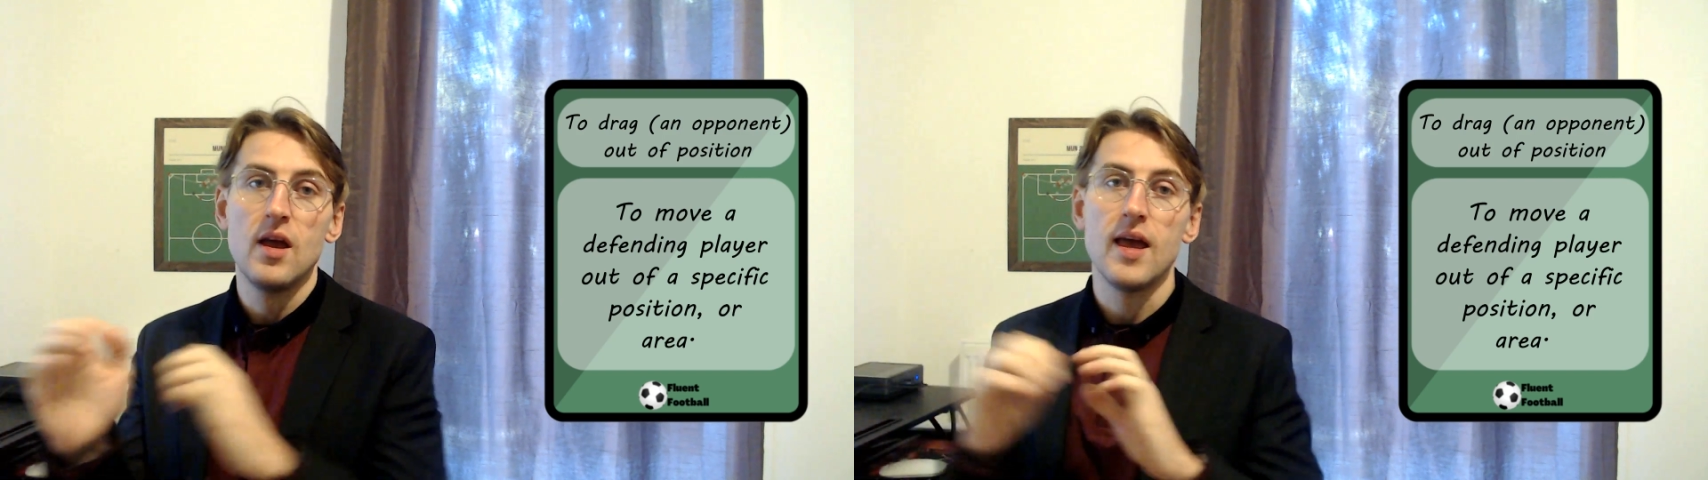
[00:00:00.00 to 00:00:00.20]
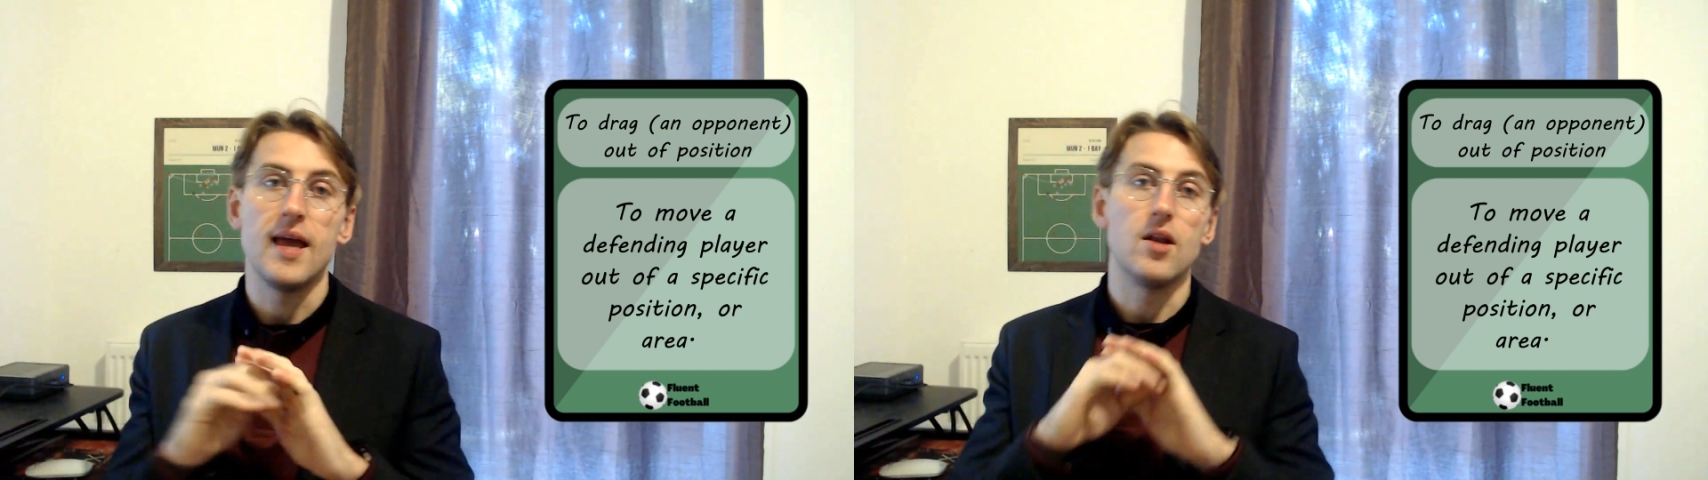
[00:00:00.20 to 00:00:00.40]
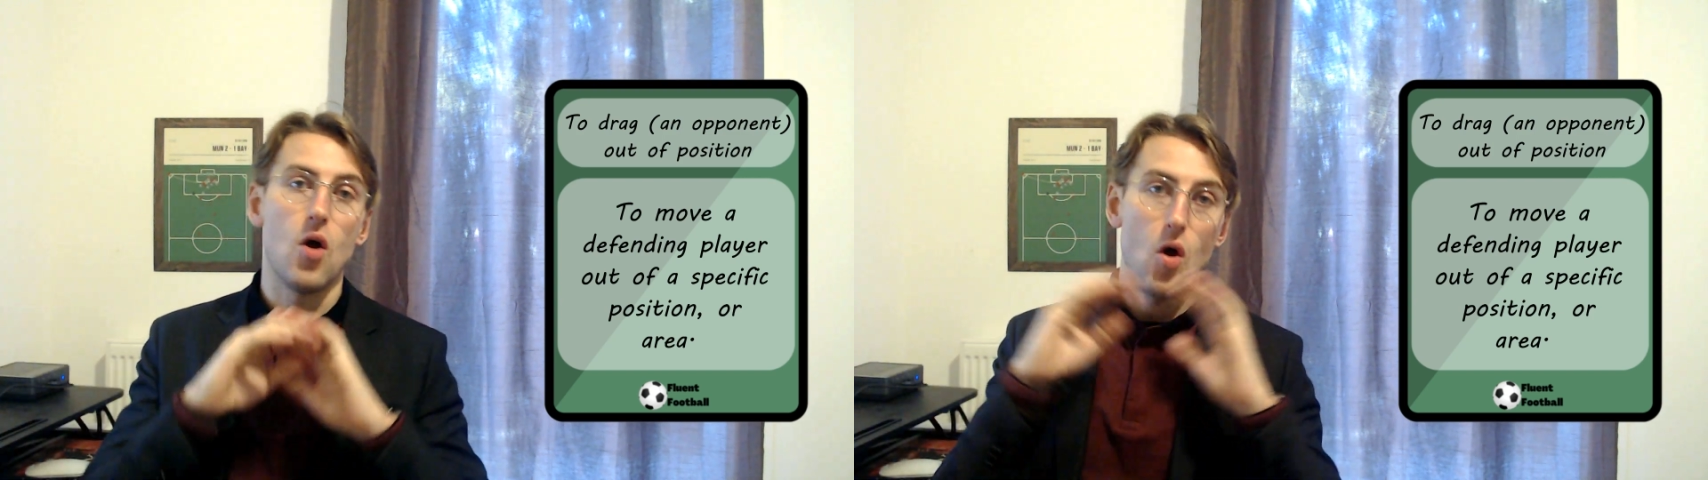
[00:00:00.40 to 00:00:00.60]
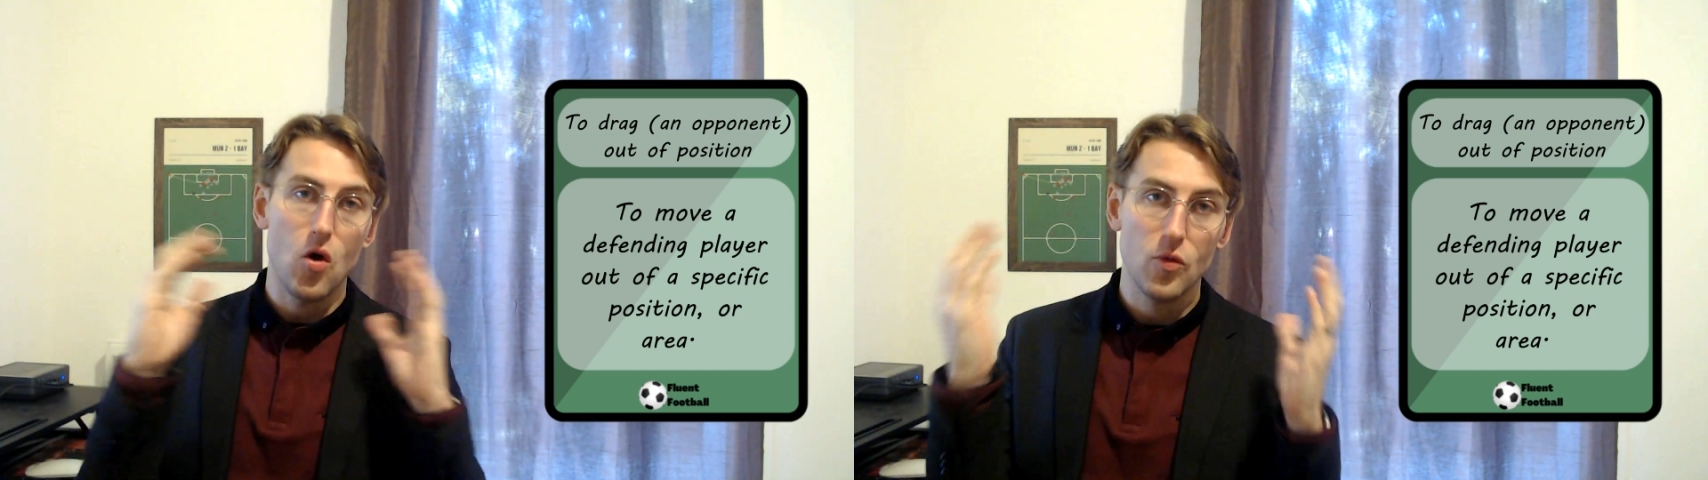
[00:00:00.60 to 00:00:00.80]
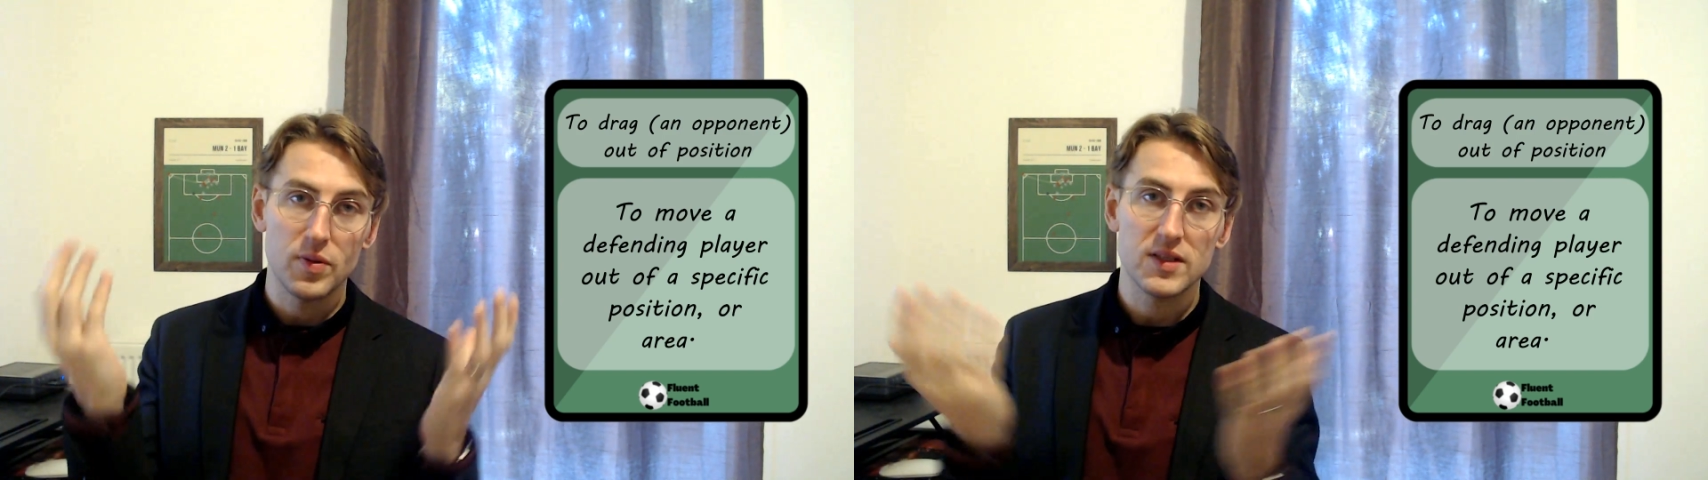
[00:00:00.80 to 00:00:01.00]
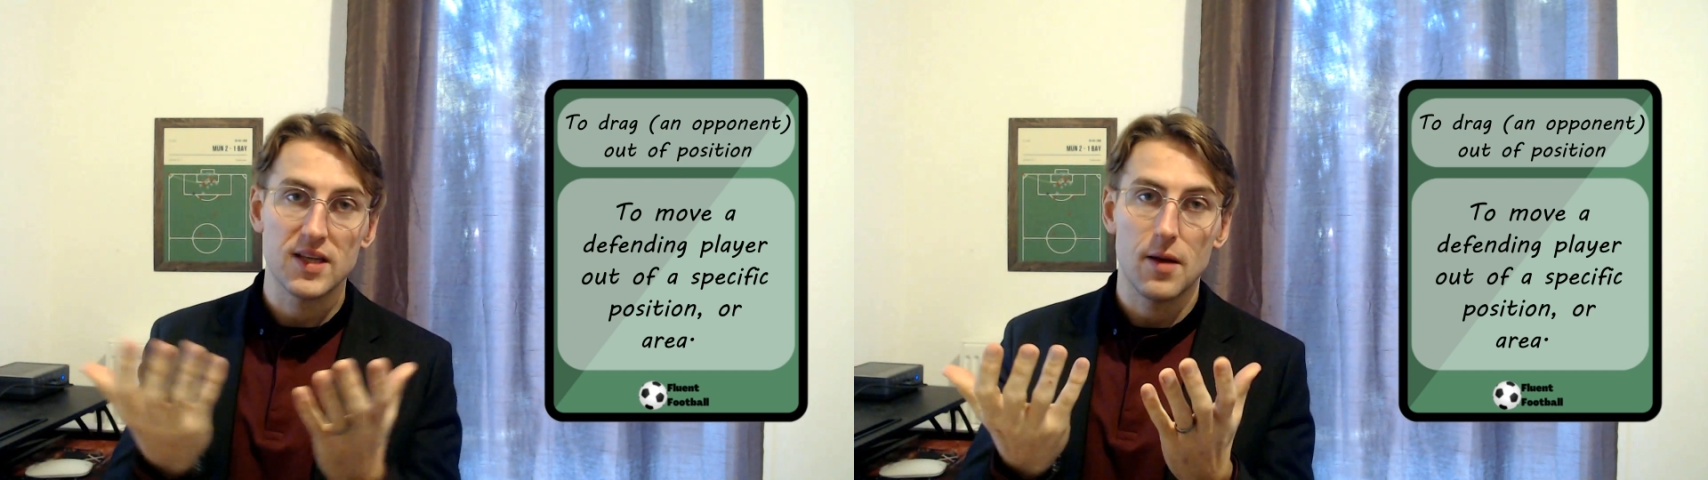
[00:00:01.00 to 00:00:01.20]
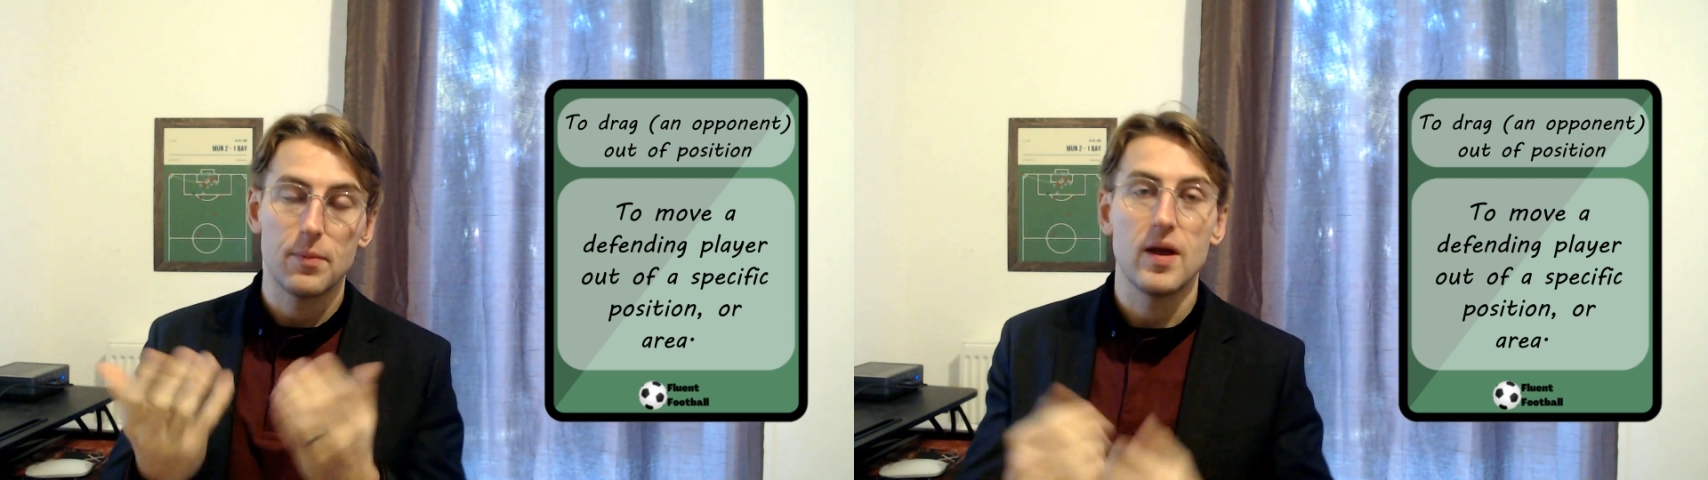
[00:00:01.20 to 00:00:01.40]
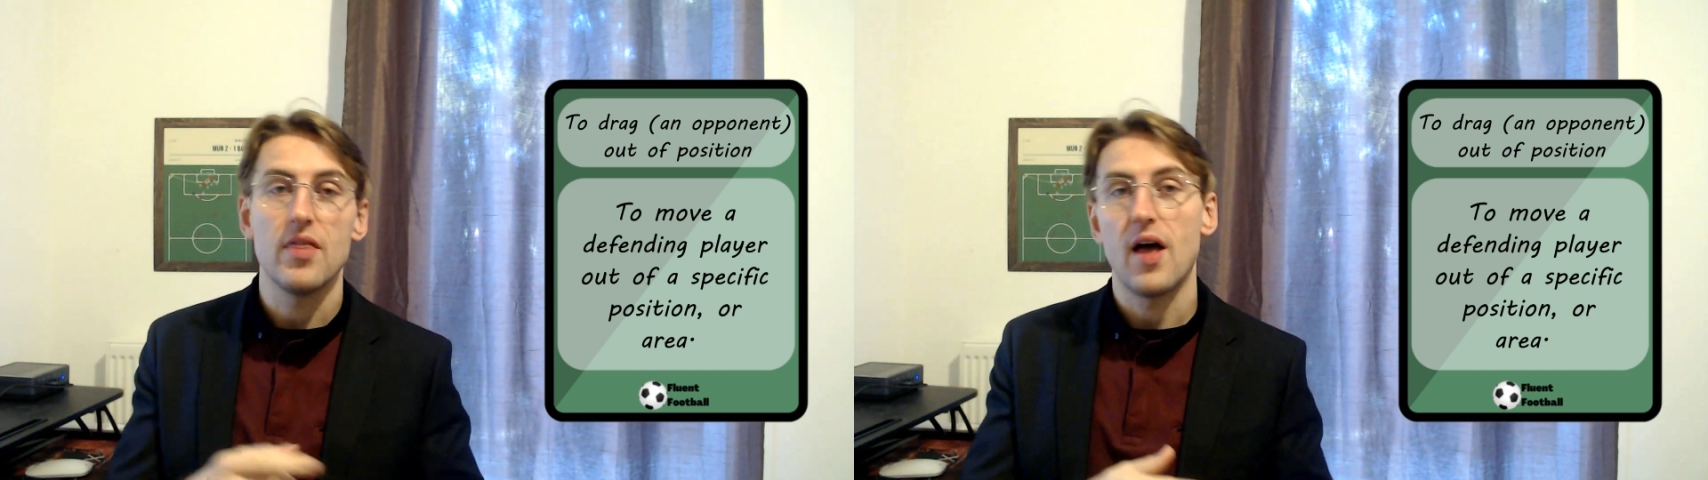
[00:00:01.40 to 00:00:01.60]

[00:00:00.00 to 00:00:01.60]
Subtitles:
and opens up